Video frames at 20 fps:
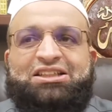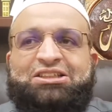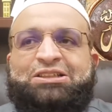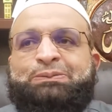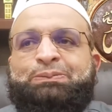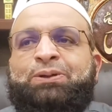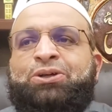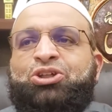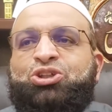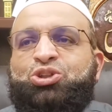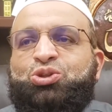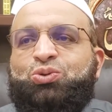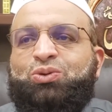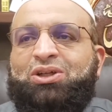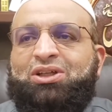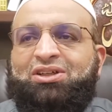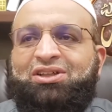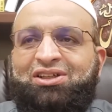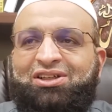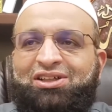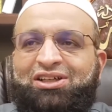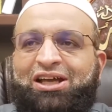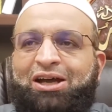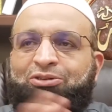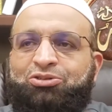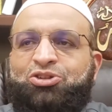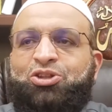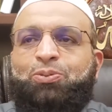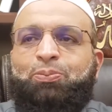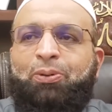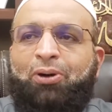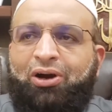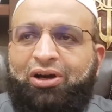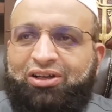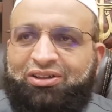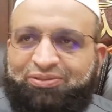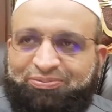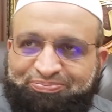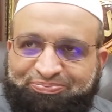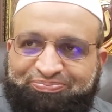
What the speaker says: spiritual counterpart.